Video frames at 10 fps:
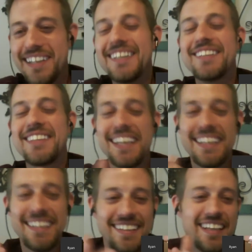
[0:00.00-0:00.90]
me? Okay.
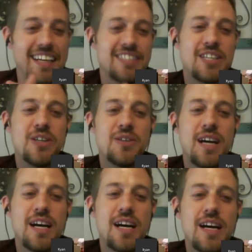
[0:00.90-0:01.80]
So,
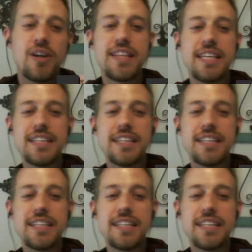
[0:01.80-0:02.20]
no, I think